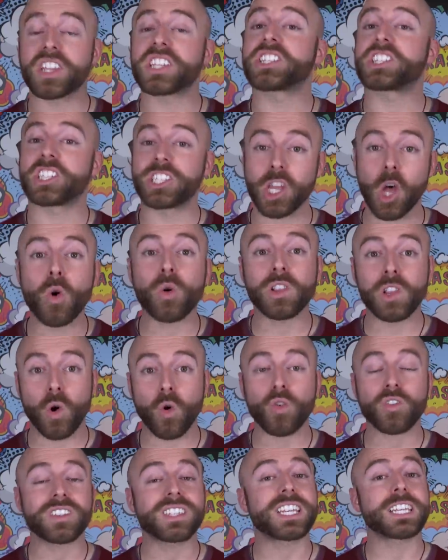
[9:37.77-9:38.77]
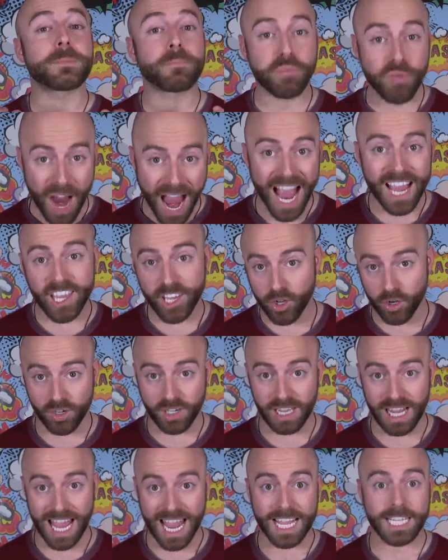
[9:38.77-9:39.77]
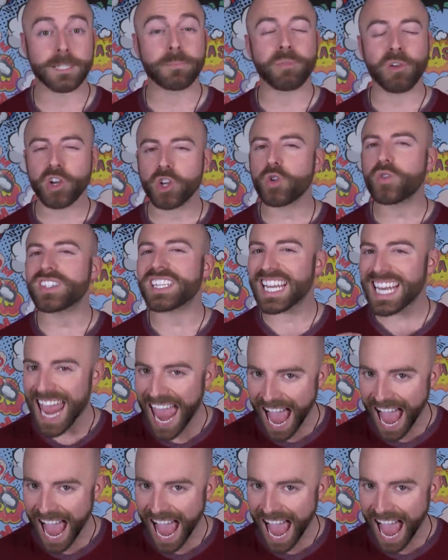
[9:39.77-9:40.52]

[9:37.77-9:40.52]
The slow loris' brachial glands produce an